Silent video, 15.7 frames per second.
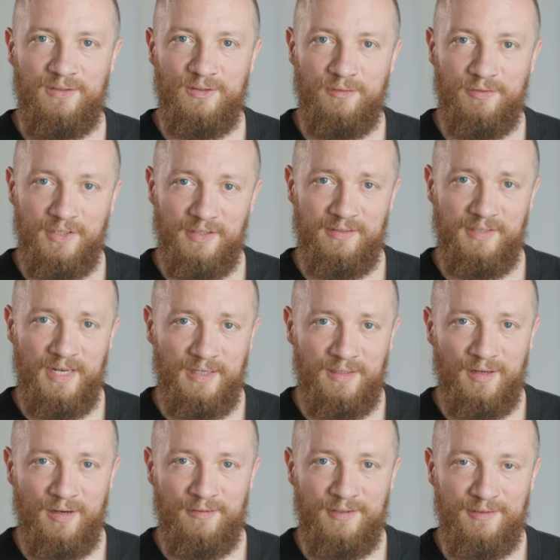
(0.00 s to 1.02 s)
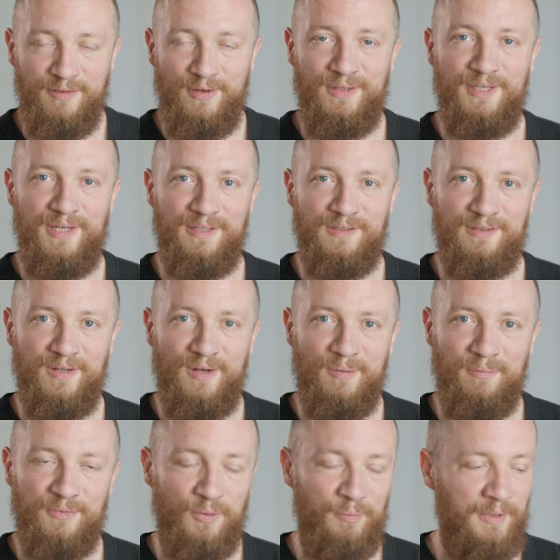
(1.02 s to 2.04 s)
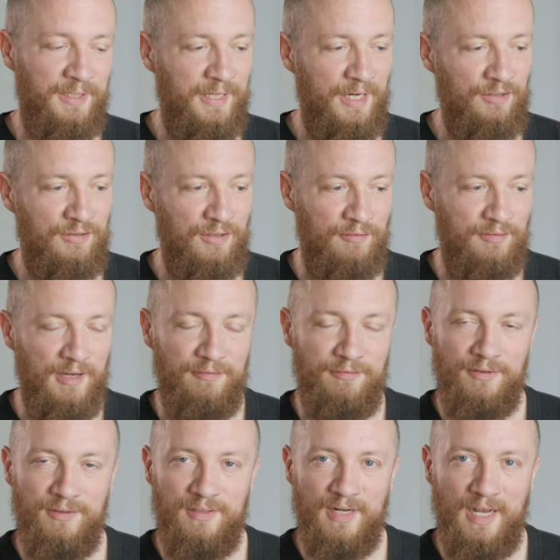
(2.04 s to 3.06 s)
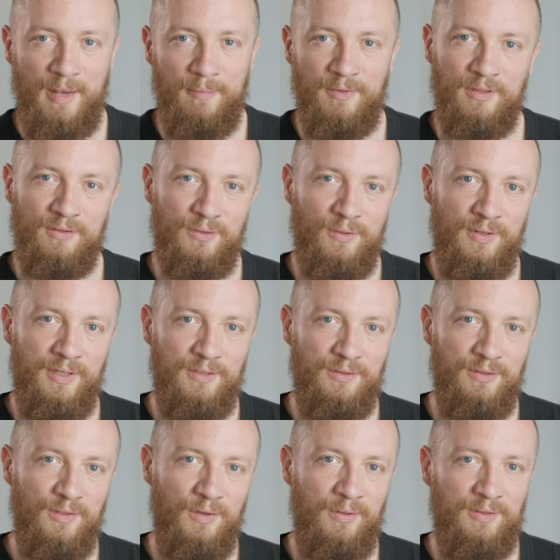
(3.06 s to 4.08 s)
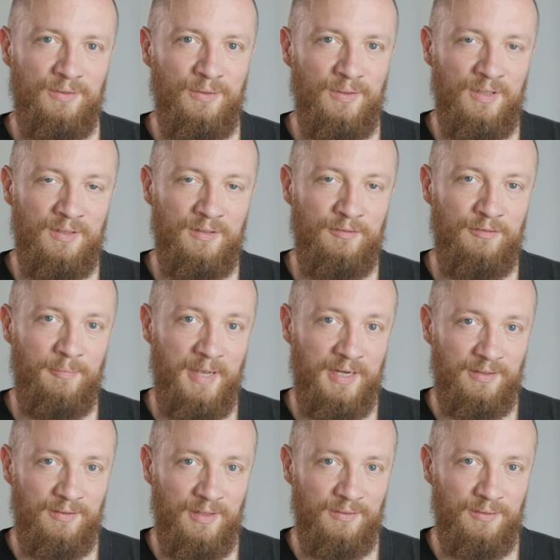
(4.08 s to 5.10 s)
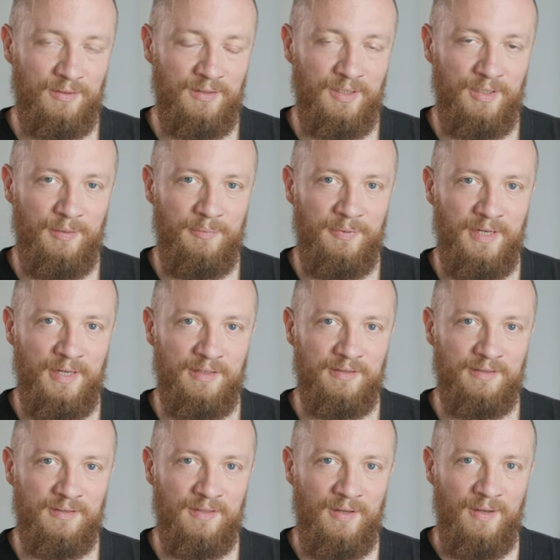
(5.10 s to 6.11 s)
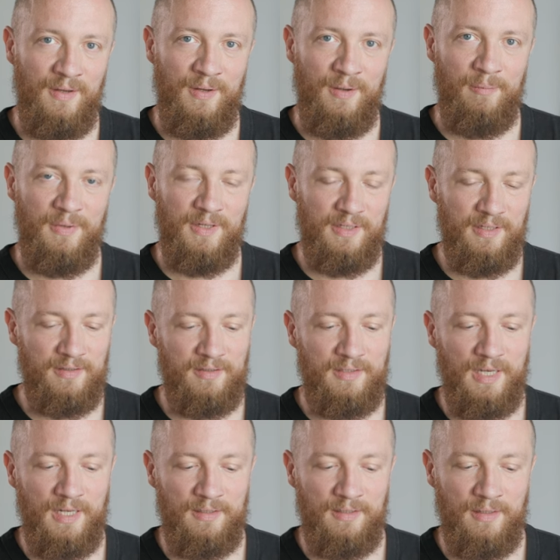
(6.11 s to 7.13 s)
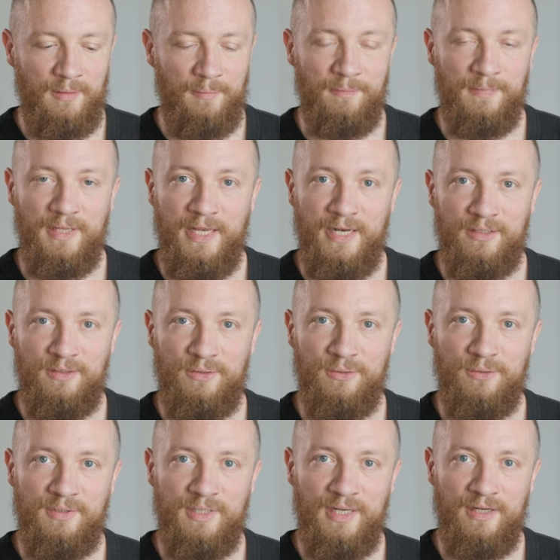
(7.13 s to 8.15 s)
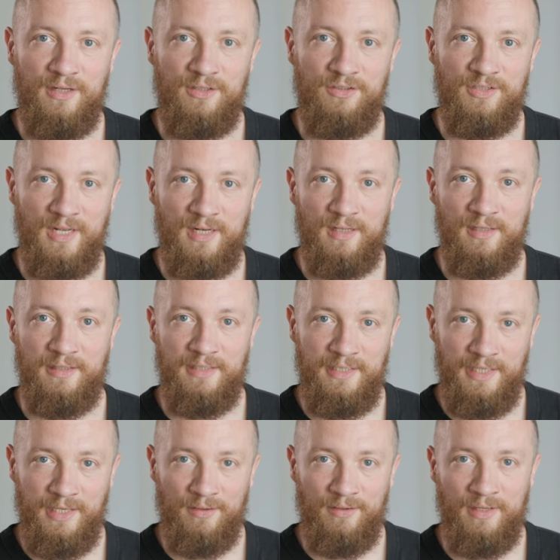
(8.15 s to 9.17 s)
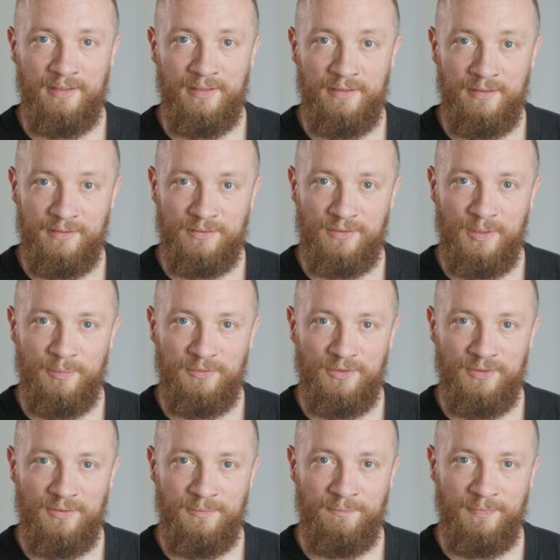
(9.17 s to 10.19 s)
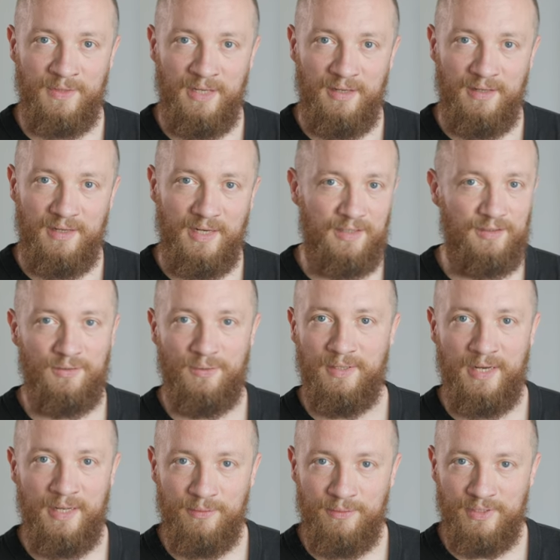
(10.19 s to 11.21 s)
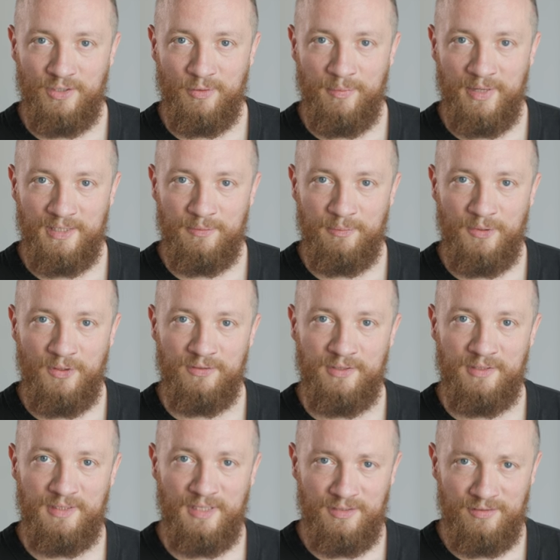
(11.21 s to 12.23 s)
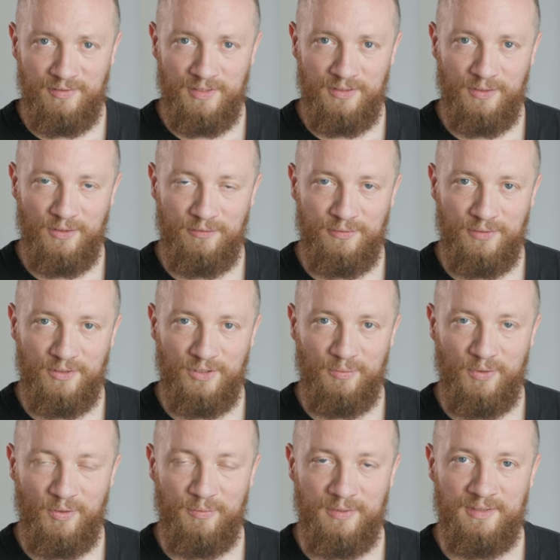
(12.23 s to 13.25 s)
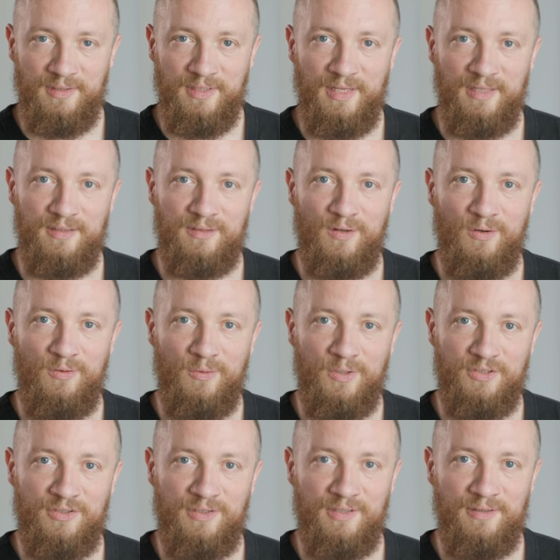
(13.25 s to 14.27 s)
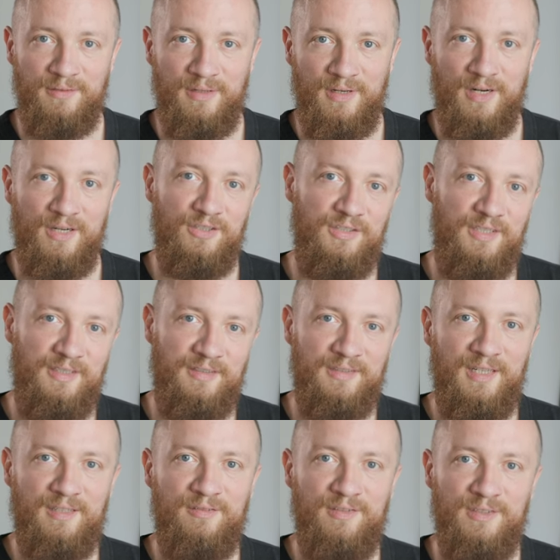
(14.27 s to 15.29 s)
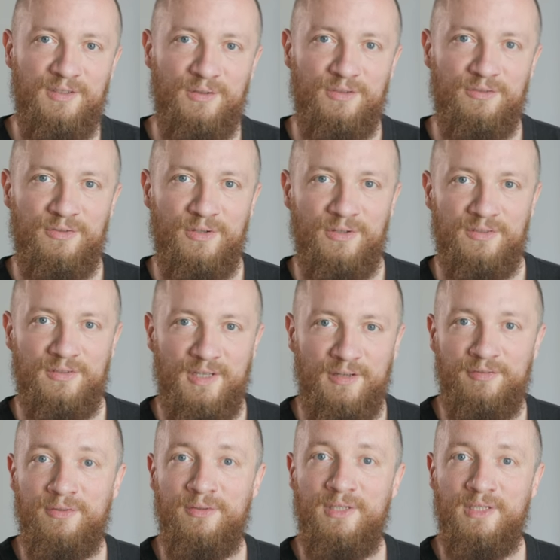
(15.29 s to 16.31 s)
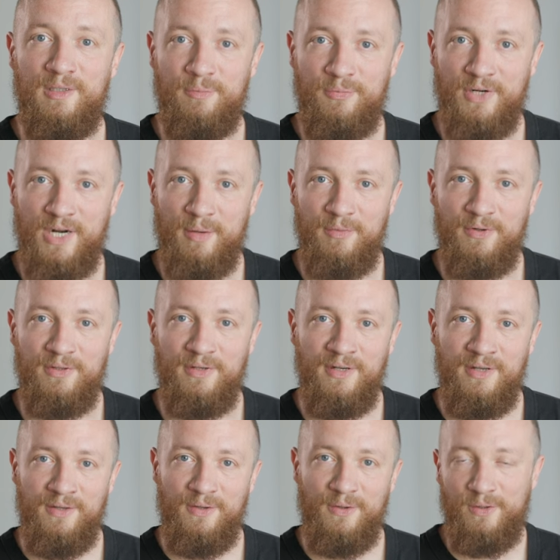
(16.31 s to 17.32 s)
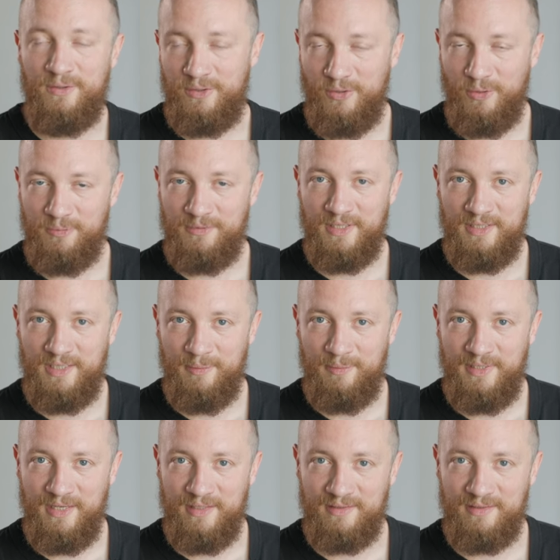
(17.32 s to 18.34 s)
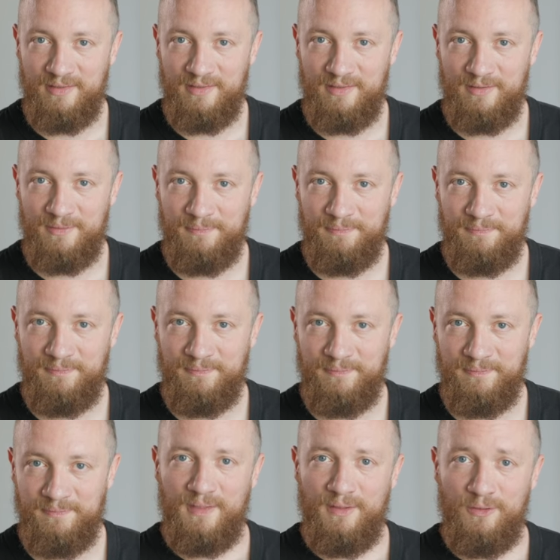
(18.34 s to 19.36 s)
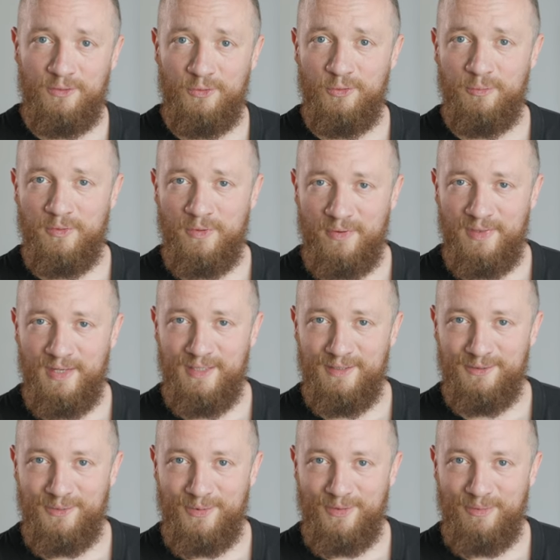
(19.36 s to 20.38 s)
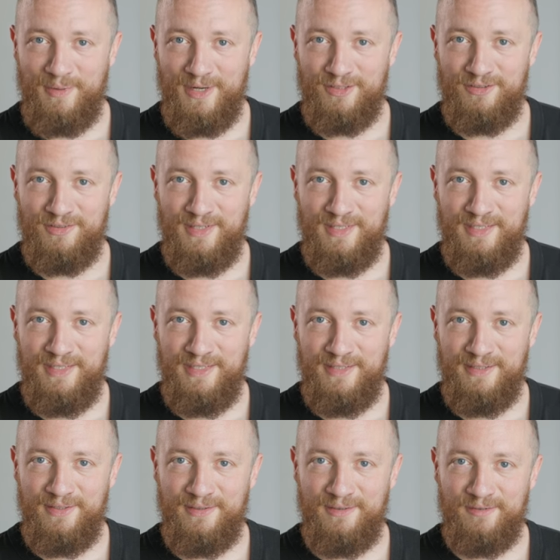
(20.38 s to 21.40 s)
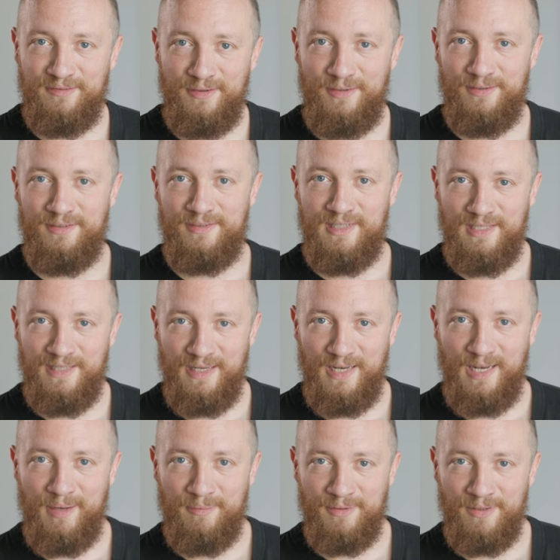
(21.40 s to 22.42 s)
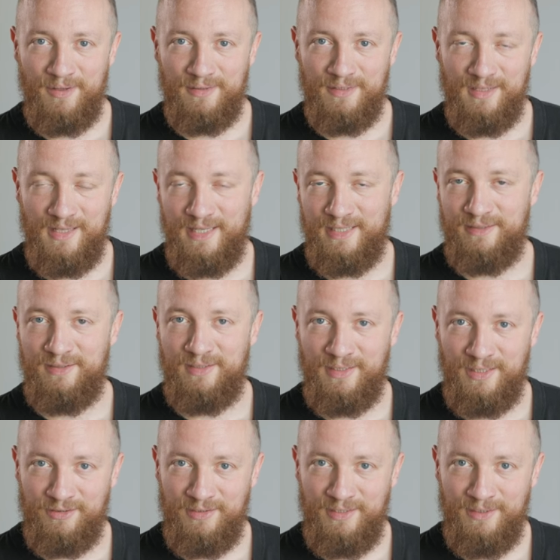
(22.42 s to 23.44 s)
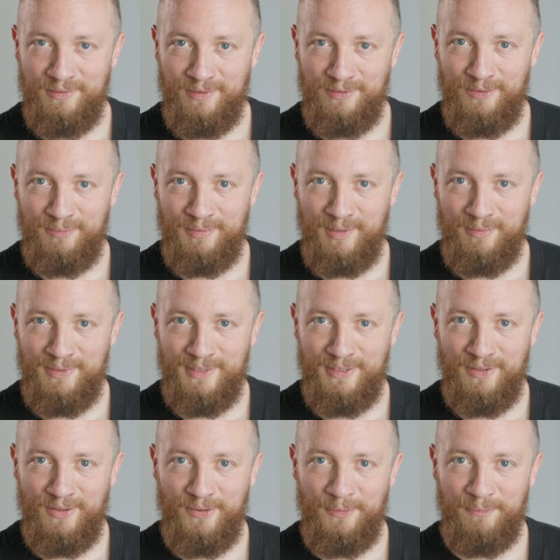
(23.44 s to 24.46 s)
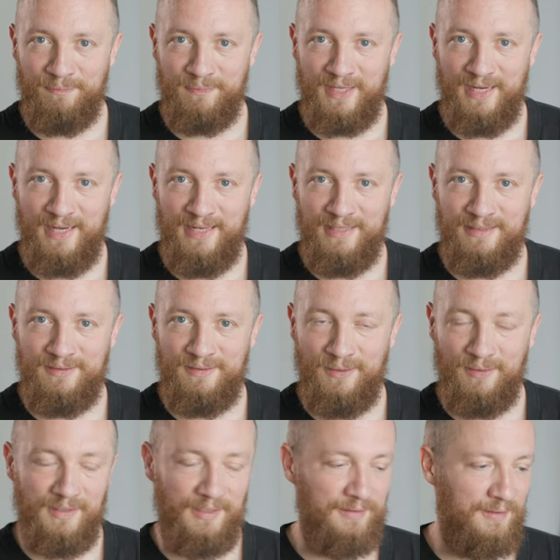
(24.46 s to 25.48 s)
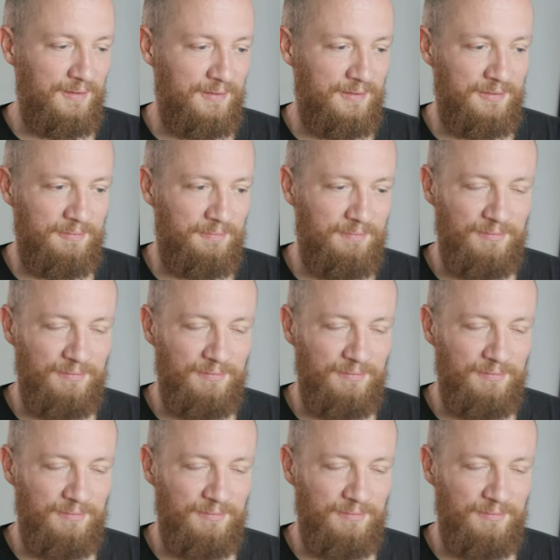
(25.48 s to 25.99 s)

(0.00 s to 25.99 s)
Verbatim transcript: So for the sake of avoiding some duplication of effort, I'm not going to go into a lot of background on the EPS, but instead um, link to their channel here and in the description. And so I highly recommend pausing this video for the moment and go watch the RGSat videos first if you need a primer on CubeSat EPSs. Two more things worth mentioning here. Firstly, I'm not an electrical engineer, as you probably know, and so this is